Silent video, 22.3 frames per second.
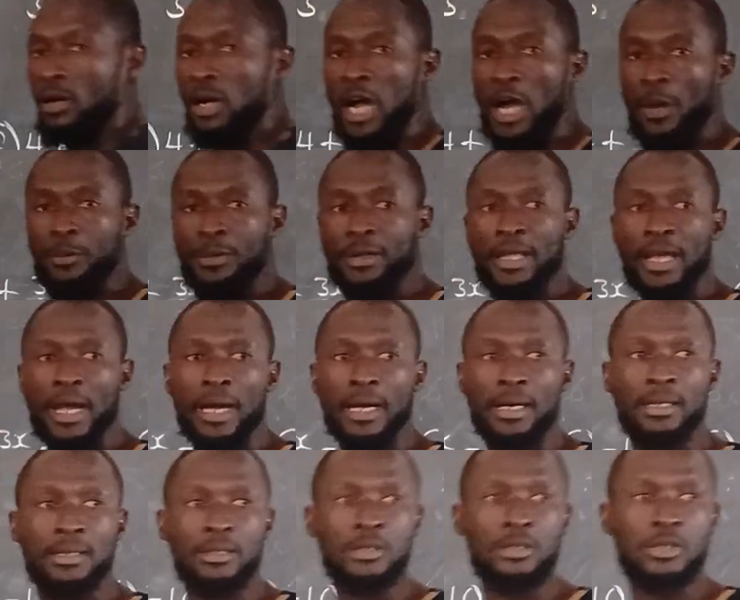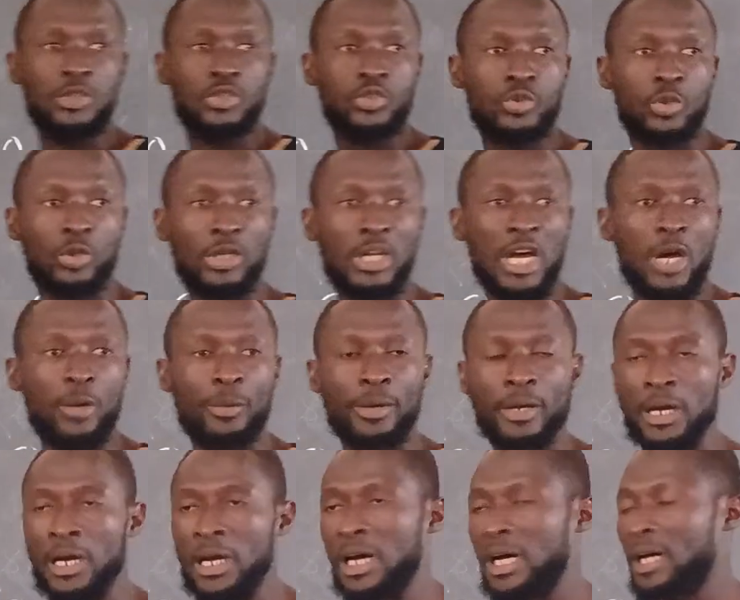Are we there? So now we
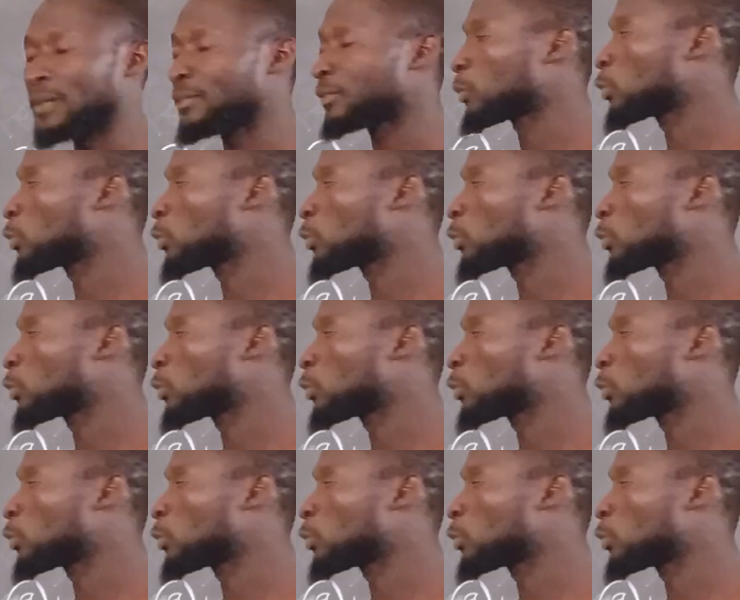have